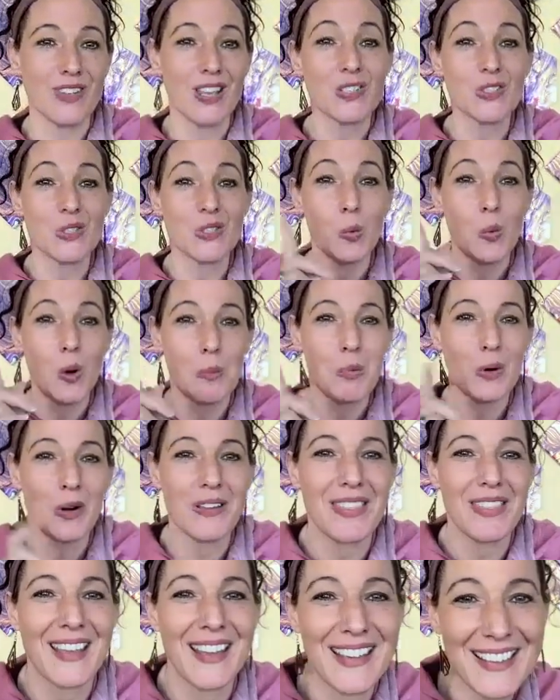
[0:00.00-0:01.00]
So one more
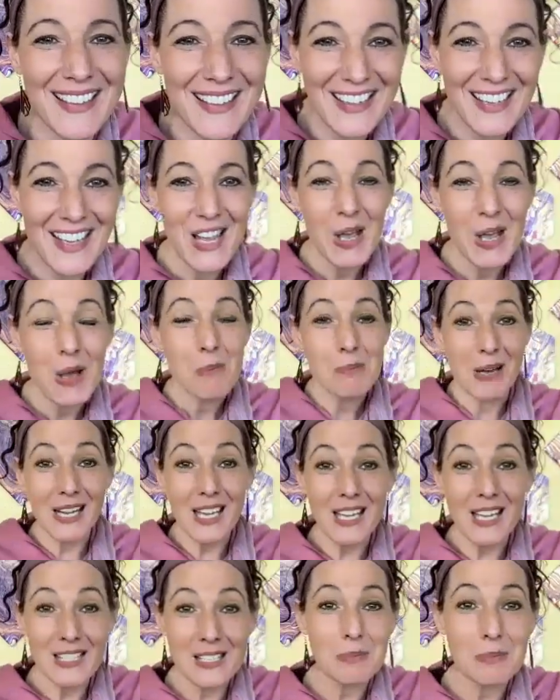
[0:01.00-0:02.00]
thing, my
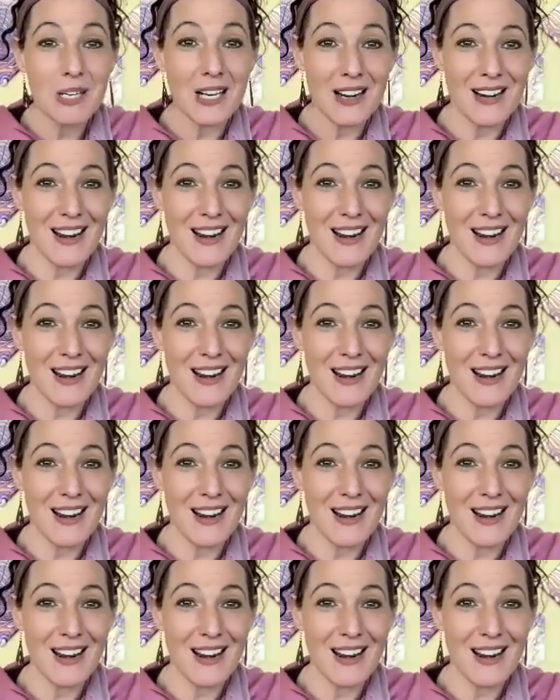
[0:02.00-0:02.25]
husband